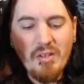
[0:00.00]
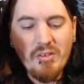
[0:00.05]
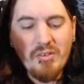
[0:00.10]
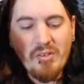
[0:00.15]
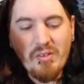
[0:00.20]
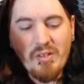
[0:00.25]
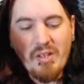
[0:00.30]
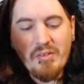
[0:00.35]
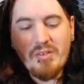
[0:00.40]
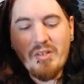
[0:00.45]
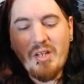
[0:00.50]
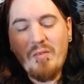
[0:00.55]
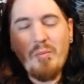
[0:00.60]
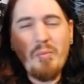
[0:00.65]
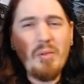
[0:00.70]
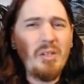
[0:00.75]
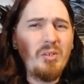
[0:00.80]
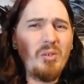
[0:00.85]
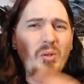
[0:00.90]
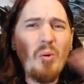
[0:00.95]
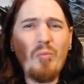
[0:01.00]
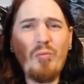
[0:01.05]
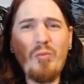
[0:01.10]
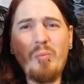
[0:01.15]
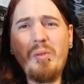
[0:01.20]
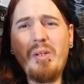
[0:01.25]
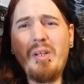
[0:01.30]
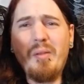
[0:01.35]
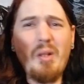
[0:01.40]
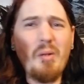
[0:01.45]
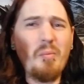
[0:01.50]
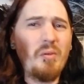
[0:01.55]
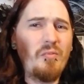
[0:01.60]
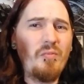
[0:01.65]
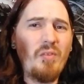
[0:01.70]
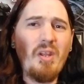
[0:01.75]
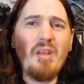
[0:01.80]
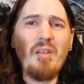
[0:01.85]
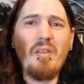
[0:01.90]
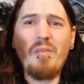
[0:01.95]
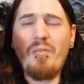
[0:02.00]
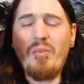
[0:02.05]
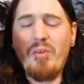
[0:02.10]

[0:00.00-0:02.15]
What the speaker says: So that was kind of a big note for me. I'm not a big fan of the